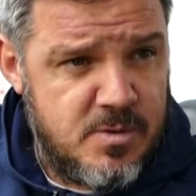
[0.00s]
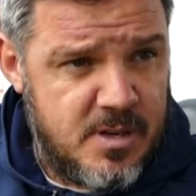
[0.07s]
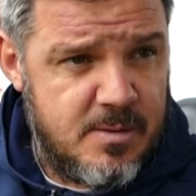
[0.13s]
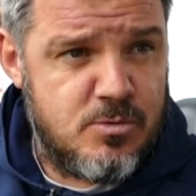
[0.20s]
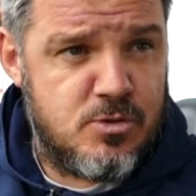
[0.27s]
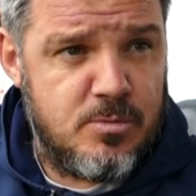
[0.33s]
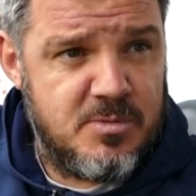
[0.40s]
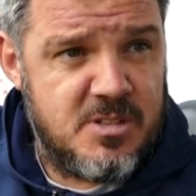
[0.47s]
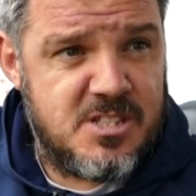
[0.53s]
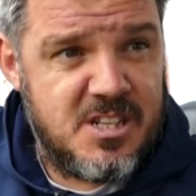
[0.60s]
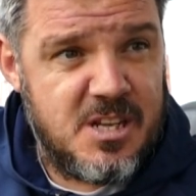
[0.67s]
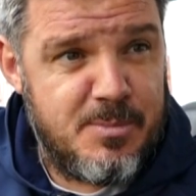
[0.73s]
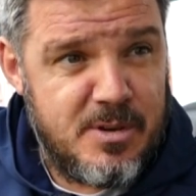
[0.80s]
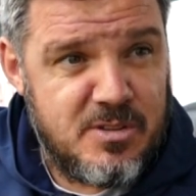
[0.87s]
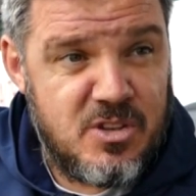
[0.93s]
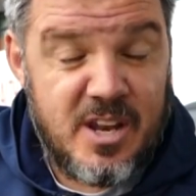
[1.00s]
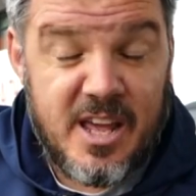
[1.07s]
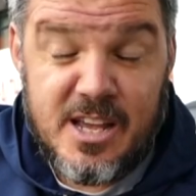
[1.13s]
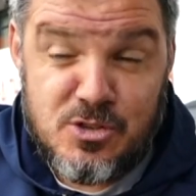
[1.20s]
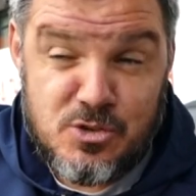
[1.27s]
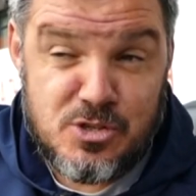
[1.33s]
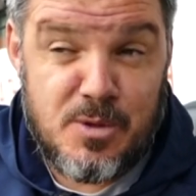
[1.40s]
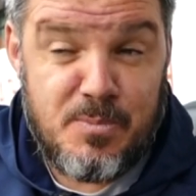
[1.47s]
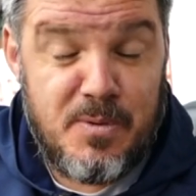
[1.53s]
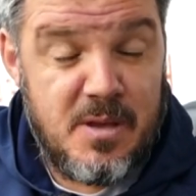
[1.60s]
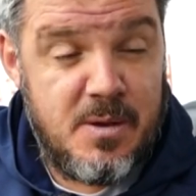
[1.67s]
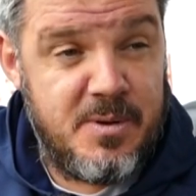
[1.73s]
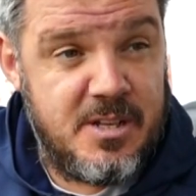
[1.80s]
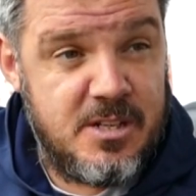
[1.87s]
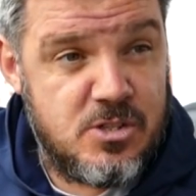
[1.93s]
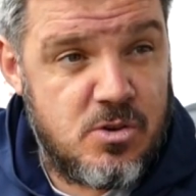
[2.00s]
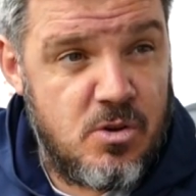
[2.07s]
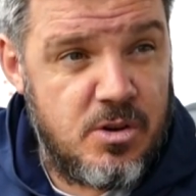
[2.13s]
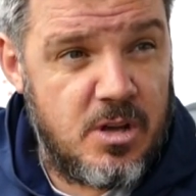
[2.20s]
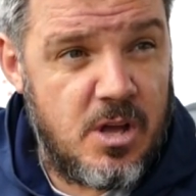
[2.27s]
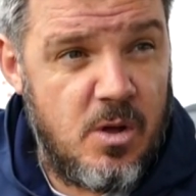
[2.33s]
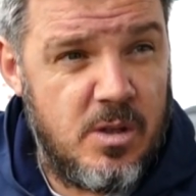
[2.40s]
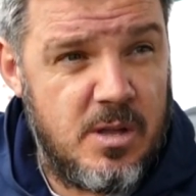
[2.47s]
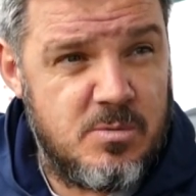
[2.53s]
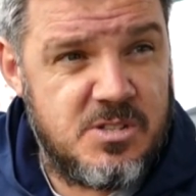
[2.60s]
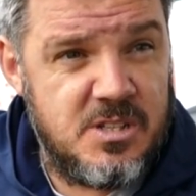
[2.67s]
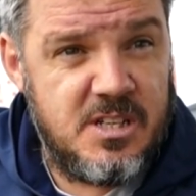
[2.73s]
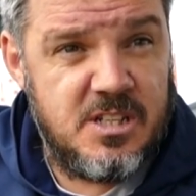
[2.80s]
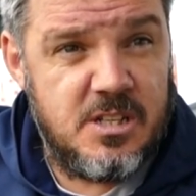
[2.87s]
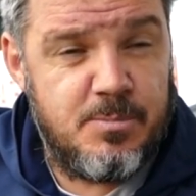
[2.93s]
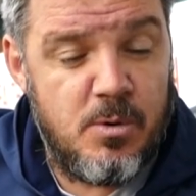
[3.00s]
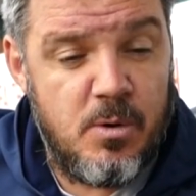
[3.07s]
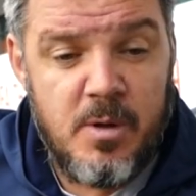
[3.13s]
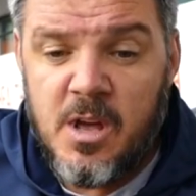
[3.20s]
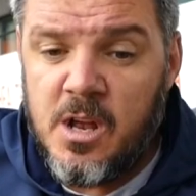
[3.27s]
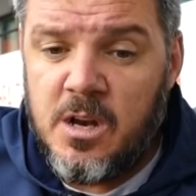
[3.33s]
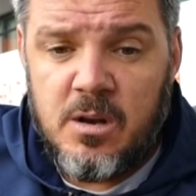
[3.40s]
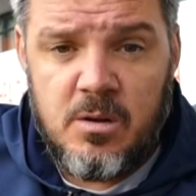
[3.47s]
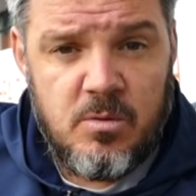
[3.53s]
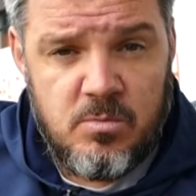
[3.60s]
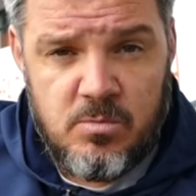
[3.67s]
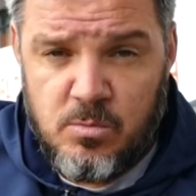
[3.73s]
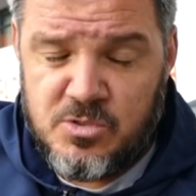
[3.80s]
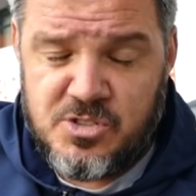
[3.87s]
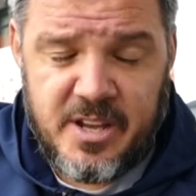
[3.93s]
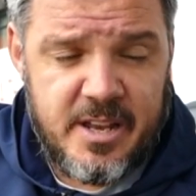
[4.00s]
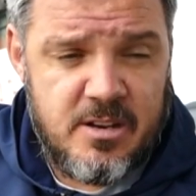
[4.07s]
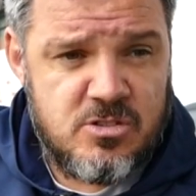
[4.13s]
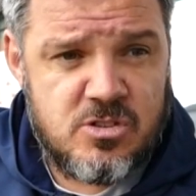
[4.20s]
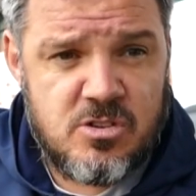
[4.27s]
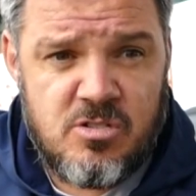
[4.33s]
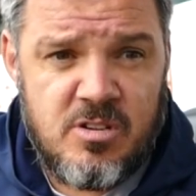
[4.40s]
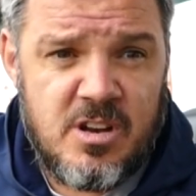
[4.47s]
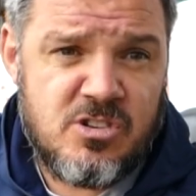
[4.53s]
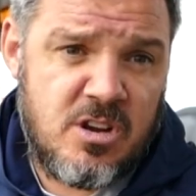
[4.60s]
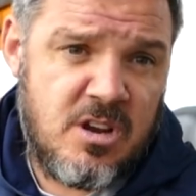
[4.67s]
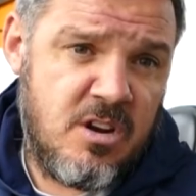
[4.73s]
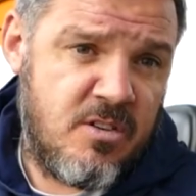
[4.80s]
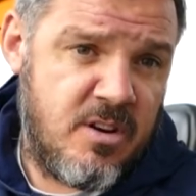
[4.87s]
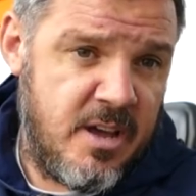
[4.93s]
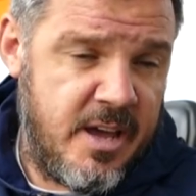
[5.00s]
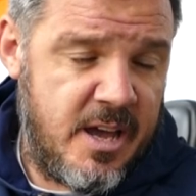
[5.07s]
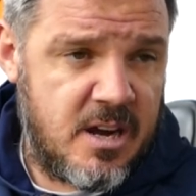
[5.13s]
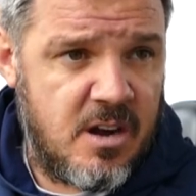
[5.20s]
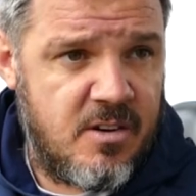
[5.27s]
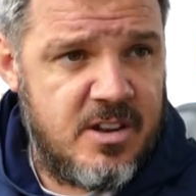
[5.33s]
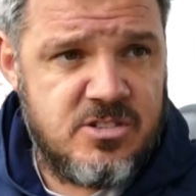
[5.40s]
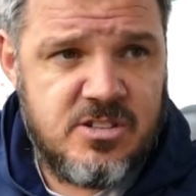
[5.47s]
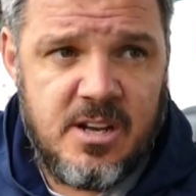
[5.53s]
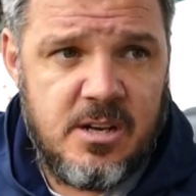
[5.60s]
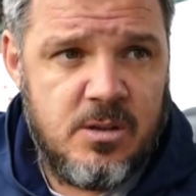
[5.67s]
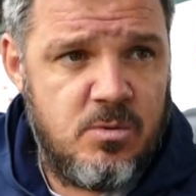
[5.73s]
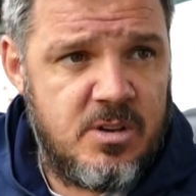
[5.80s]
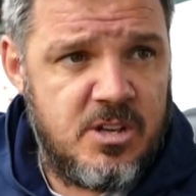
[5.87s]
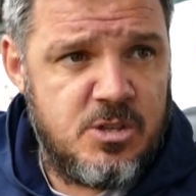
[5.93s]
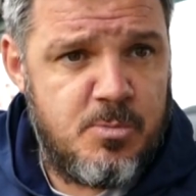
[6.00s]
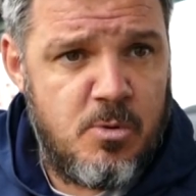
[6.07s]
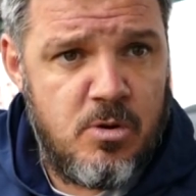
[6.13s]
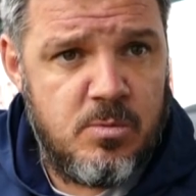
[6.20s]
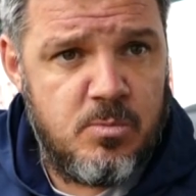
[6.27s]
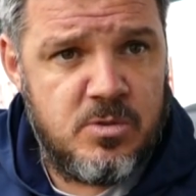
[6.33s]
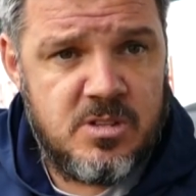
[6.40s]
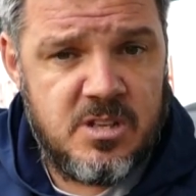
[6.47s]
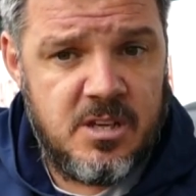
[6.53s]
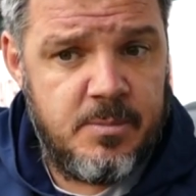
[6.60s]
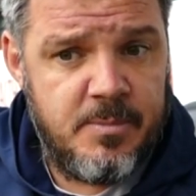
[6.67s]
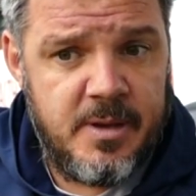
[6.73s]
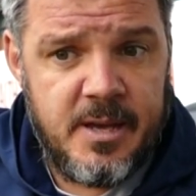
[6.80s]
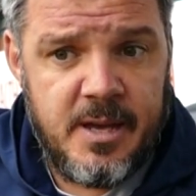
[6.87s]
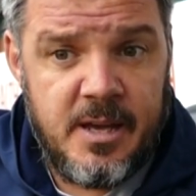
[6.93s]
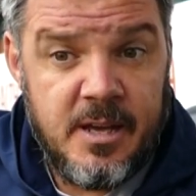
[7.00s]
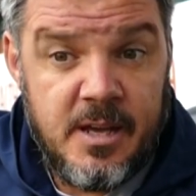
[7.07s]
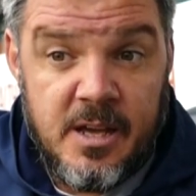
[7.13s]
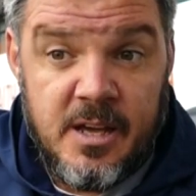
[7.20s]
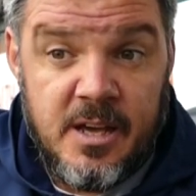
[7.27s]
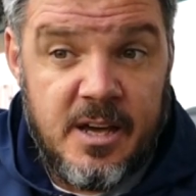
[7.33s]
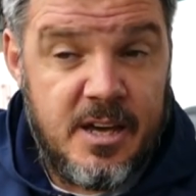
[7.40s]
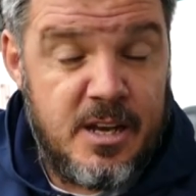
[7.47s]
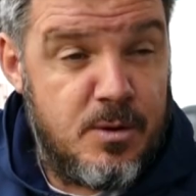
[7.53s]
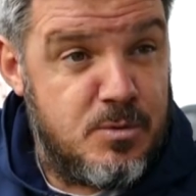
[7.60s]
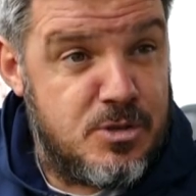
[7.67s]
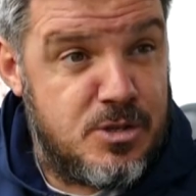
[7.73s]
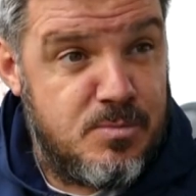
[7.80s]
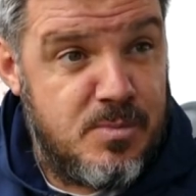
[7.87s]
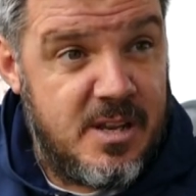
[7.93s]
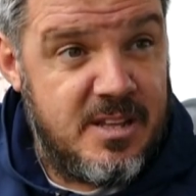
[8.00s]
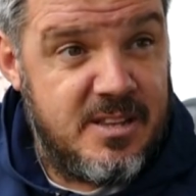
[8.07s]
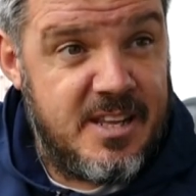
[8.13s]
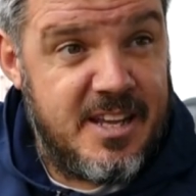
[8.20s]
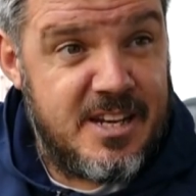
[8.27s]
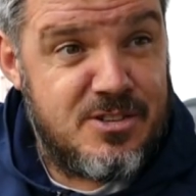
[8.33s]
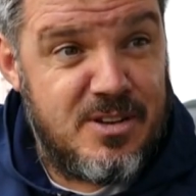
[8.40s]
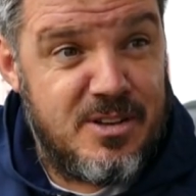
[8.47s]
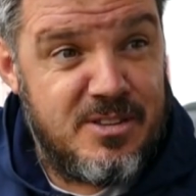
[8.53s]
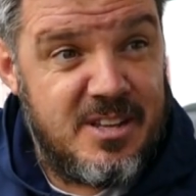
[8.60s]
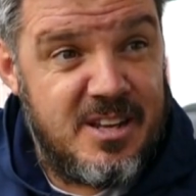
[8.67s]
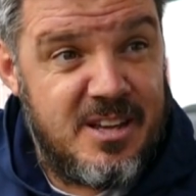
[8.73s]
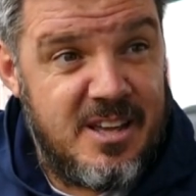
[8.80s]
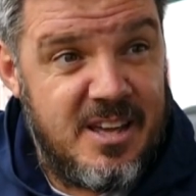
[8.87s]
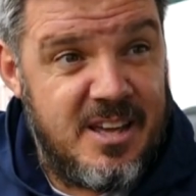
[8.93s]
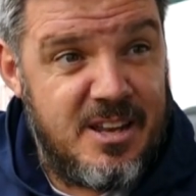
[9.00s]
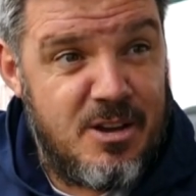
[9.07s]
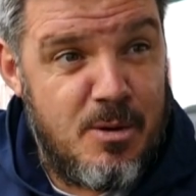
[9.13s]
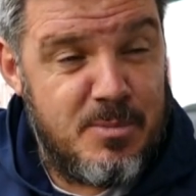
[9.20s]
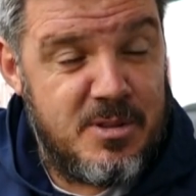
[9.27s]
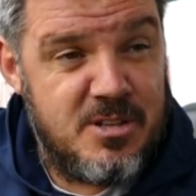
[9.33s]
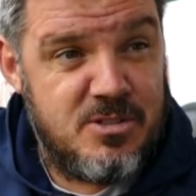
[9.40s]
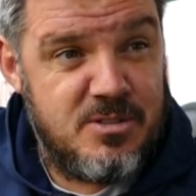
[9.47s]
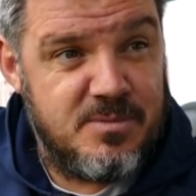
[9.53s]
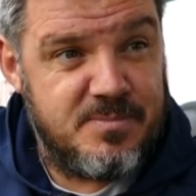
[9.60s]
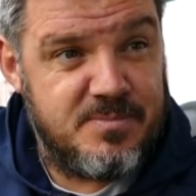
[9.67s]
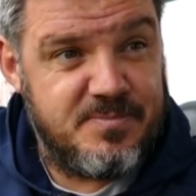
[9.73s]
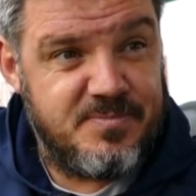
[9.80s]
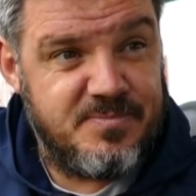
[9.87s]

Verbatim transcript: times we gave them something to sing about today. It's just a pity we didn't score the goal that was needed, but once again I just congr uh, congratulate Luke and his Boreham Wood team, uh, and I wish him well in the next round of the, uh, the competition.